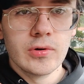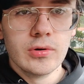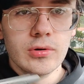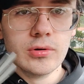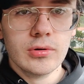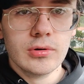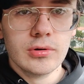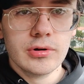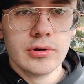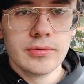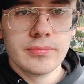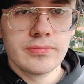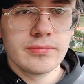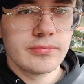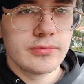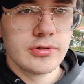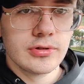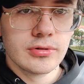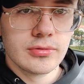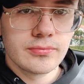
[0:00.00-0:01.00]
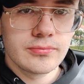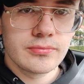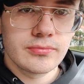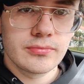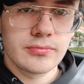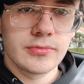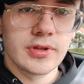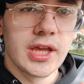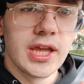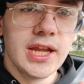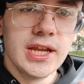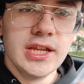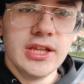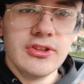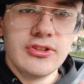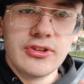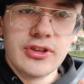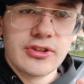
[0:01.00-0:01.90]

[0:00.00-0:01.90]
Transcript: or, you know, 80,